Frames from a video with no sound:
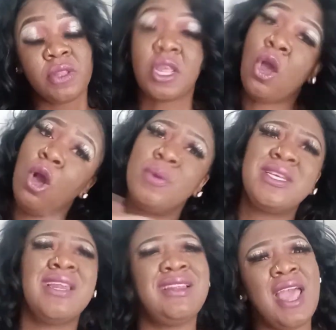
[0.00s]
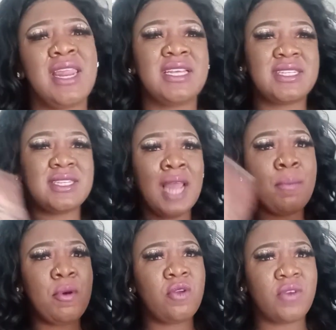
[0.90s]
They always get a daddy a
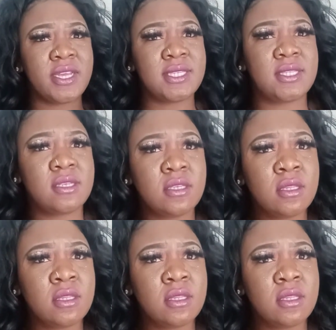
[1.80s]
slap on the wrist.